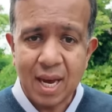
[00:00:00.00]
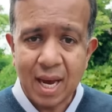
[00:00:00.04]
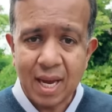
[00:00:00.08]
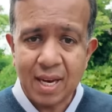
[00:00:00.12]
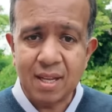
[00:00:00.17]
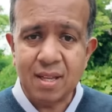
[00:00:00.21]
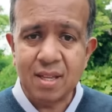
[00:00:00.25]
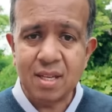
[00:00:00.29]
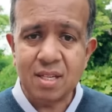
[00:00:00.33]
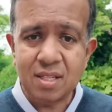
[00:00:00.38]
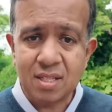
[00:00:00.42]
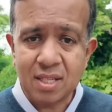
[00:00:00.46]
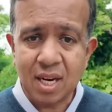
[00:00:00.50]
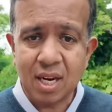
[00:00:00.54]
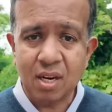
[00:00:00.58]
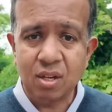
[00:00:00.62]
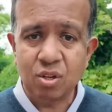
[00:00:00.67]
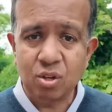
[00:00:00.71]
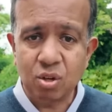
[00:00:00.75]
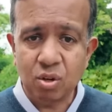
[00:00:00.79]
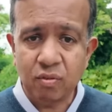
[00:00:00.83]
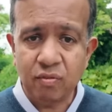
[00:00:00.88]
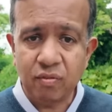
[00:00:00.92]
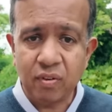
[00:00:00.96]
And in this
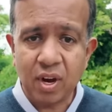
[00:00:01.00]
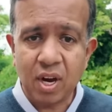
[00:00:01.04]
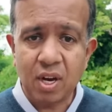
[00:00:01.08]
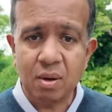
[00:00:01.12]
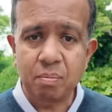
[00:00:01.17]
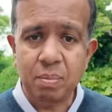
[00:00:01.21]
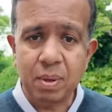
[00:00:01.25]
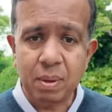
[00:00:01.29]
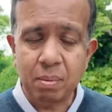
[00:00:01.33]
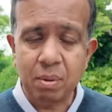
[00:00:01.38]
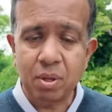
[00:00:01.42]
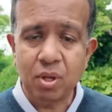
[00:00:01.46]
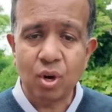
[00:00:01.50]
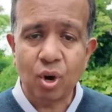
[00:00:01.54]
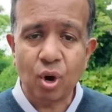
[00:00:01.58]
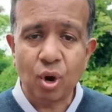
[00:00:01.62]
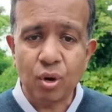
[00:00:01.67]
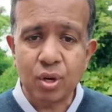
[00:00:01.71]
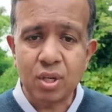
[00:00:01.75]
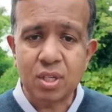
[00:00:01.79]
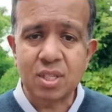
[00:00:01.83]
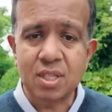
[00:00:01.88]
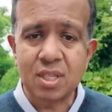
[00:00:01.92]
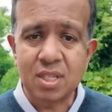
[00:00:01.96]
channel you'll find people
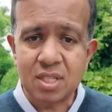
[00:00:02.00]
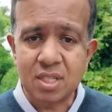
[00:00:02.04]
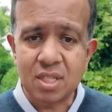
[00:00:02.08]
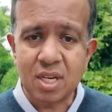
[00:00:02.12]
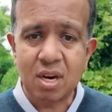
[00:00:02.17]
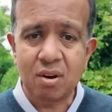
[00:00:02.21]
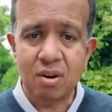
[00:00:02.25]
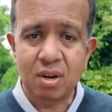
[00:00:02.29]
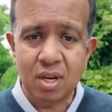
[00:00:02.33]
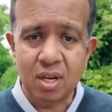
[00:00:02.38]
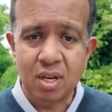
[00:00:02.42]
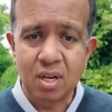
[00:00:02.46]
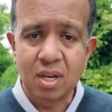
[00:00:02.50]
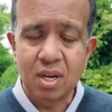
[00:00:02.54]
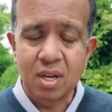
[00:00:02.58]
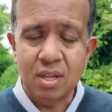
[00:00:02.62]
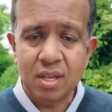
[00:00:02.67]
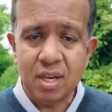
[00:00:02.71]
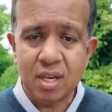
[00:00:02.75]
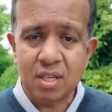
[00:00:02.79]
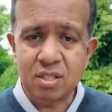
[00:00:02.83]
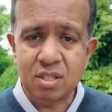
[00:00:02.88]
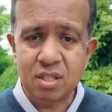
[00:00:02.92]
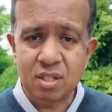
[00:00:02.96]
honestly sharing
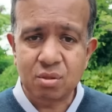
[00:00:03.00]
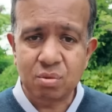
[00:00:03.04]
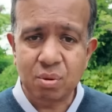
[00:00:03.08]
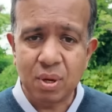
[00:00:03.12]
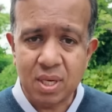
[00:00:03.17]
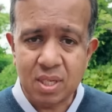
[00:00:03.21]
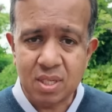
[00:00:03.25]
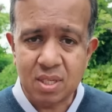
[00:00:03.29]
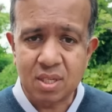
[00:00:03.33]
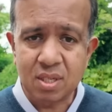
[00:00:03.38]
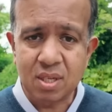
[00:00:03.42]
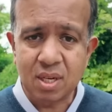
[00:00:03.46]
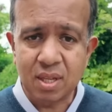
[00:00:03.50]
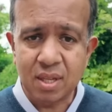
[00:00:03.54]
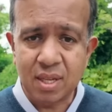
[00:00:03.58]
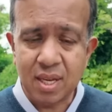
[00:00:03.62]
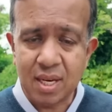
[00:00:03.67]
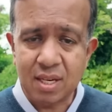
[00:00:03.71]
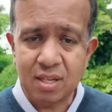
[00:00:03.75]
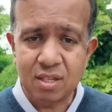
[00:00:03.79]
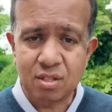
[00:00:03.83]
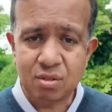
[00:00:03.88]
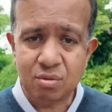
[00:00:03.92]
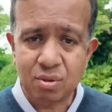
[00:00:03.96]
their situation and
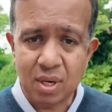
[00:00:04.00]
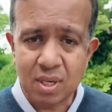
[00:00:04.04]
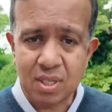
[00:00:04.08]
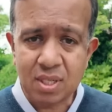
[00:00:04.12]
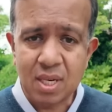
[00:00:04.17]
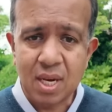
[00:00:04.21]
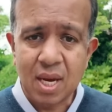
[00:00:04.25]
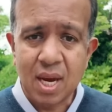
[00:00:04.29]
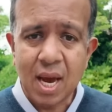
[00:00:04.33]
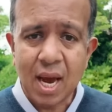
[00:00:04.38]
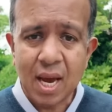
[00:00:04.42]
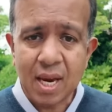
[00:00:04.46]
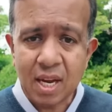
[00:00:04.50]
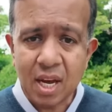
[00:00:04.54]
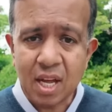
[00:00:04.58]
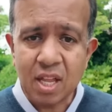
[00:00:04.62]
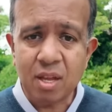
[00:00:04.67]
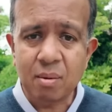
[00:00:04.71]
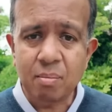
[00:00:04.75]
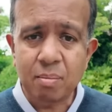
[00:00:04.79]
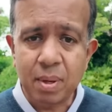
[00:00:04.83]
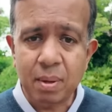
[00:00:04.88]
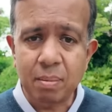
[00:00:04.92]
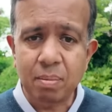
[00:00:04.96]
their distress, and
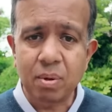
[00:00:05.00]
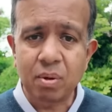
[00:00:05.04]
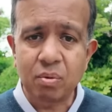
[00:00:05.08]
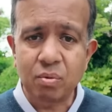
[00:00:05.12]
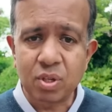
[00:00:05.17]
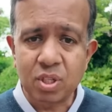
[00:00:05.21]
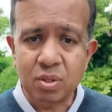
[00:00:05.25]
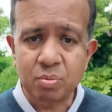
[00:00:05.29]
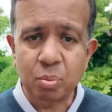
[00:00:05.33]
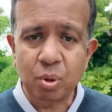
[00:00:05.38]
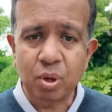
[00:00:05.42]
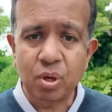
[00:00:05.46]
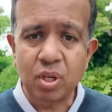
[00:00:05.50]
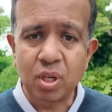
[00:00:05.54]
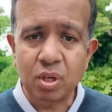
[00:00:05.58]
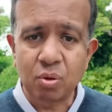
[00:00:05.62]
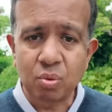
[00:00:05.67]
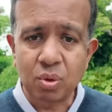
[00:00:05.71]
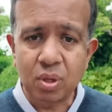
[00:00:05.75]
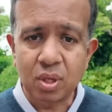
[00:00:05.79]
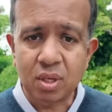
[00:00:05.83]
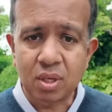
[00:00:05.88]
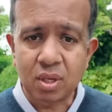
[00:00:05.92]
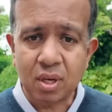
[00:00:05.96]
other people
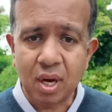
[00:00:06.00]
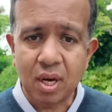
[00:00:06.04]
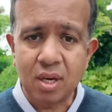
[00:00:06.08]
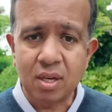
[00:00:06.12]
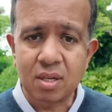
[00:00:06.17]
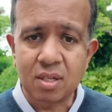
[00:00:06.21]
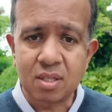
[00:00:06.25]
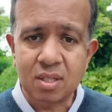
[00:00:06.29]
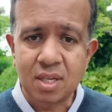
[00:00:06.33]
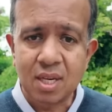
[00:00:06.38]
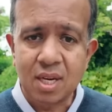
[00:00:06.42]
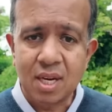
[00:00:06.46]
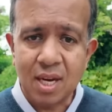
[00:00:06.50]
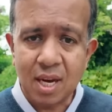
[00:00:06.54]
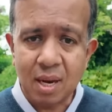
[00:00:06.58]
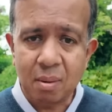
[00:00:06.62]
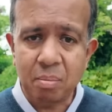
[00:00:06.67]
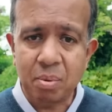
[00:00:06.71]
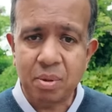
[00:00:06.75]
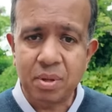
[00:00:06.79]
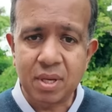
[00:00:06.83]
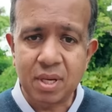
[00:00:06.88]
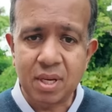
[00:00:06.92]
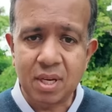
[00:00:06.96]
responding with kindness,
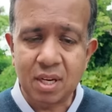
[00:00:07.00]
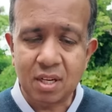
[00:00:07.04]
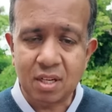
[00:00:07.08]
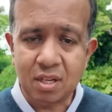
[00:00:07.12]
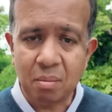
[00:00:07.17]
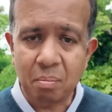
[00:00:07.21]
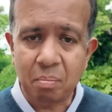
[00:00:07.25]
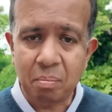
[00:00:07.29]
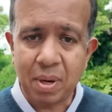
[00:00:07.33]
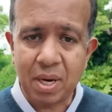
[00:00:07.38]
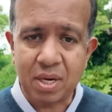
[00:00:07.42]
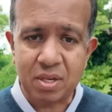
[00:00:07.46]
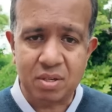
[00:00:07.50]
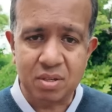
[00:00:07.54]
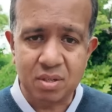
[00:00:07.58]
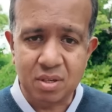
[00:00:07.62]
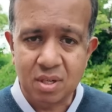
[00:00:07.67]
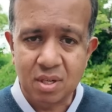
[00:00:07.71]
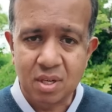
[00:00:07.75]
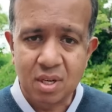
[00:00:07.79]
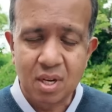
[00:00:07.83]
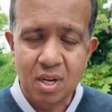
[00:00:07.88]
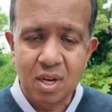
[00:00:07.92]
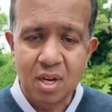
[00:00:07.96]
empathy and compassion.
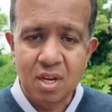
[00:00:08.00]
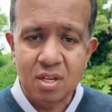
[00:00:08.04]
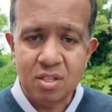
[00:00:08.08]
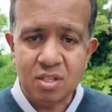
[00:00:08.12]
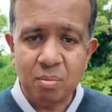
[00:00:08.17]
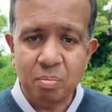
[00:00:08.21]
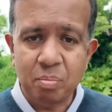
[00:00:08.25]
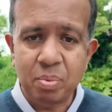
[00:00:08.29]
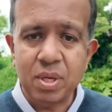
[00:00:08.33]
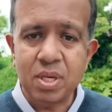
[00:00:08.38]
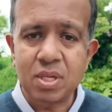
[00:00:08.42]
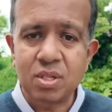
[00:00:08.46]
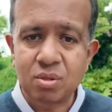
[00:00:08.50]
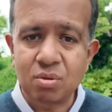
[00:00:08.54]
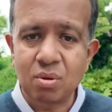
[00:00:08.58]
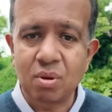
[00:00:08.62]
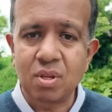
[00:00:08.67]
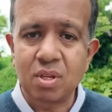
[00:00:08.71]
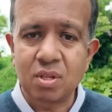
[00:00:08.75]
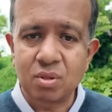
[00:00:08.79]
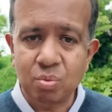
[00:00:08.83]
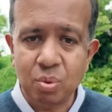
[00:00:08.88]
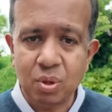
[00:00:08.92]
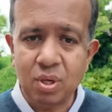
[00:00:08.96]
So please
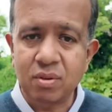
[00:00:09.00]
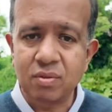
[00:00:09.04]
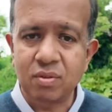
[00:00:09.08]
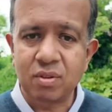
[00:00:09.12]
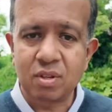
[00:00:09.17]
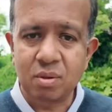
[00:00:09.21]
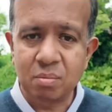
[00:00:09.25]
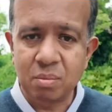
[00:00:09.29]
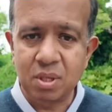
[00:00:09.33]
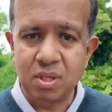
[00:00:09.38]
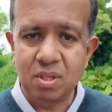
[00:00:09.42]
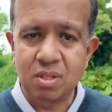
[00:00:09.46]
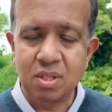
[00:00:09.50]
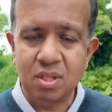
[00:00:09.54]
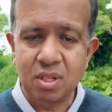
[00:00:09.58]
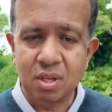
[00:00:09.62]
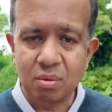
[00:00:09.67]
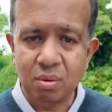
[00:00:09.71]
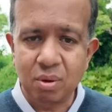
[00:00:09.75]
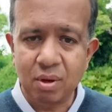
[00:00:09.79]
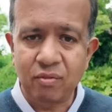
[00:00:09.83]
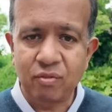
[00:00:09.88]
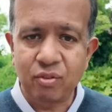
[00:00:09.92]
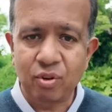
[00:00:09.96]
join this wonderful community
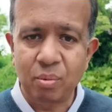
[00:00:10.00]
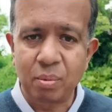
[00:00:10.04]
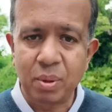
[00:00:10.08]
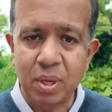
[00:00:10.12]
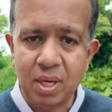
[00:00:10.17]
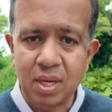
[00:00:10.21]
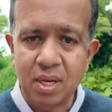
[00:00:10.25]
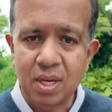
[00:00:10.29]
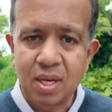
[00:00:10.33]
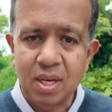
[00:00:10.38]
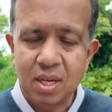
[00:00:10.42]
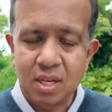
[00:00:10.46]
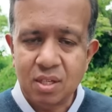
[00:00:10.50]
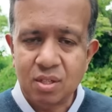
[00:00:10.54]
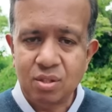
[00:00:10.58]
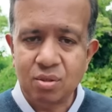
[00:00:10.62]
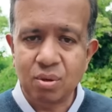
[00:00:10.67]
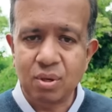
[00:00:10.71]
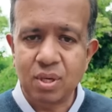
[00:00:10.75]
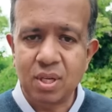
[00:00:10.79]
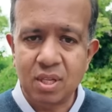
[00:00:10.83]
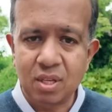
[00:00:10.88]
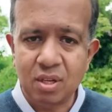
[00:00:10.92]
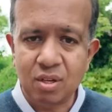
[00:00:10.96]
that we're forming,
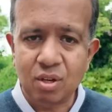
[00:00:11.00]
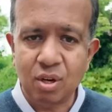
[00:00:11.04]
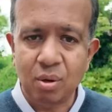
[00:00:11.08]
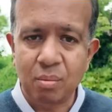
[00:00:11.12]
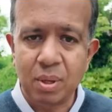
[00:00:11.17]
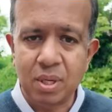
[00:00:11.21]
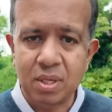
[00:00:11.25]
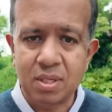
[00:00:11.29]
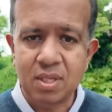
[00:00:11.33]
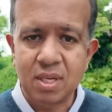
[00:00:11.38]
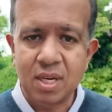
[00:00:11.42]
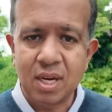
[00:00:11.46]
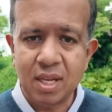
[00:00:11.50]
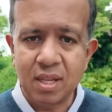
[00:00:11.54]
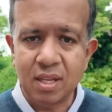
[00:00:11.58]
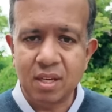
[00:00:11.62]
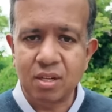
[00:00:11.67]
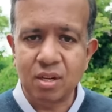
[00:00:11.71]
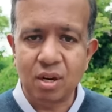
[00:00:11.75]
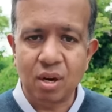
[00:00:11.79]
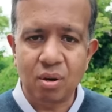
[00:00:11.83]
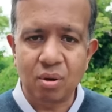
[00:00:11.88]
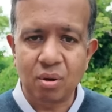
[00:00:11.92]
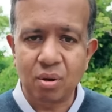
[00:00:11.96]
join in the comments and the
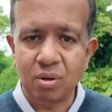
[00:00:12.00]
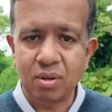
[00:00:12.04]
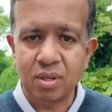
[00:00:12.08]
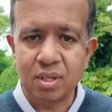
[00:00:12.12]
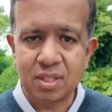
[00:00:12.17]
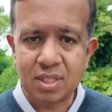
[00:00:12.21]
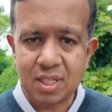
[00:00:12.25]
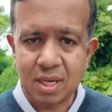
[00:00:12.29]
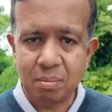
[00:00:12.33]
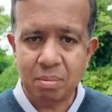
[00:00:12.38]
dialogue that's